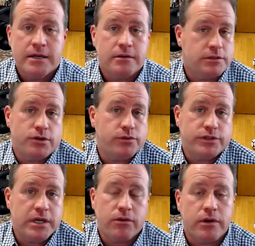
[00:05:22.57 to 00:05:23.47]
Well, it's no
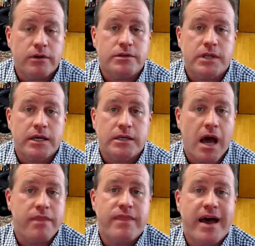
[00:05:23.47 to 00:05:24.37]
secret. There's like
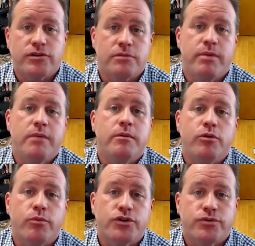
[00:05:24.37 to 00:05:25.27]
9,000 baby
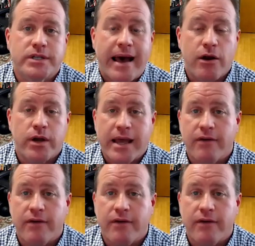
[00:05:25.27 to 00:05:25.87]
boomers retiring